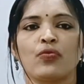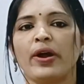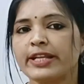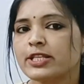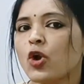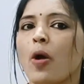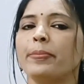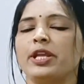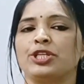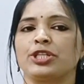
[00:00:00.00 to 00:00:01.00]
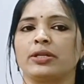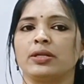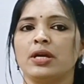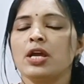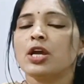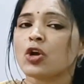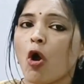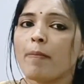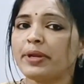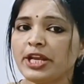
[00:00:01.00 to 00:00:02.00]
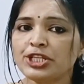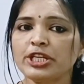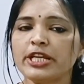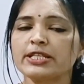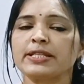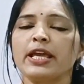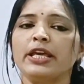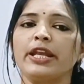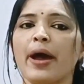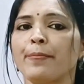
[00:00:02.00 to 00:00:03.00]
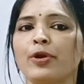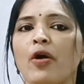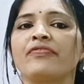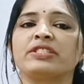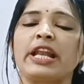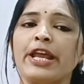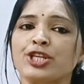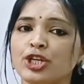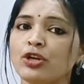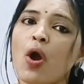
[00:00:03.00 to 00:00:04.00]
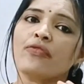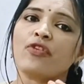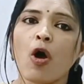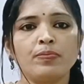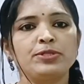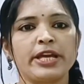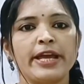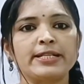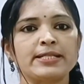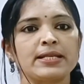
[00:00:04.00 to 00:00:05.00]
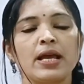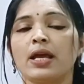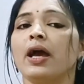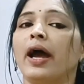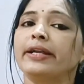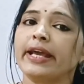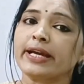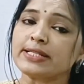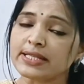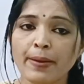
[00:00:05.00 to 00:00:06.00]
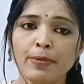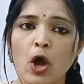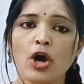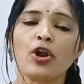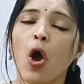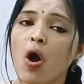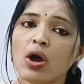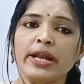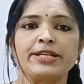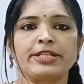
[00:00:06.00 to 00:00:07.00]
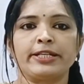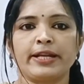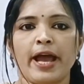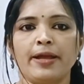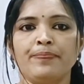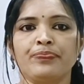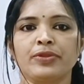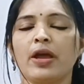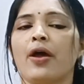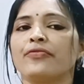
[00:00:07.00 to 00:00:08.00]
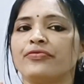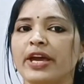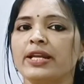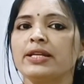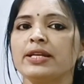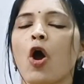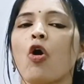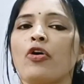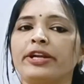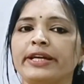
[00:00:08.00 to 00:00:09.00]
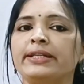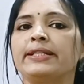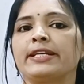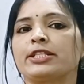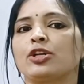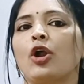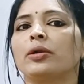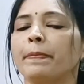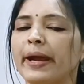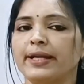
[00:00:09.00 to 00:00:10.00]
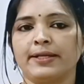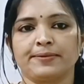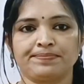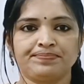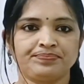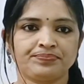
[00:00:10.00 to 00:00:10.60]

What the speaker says: So what is a combination? Combination is the number of selection of objects are taken some or all at a time when order does not matter.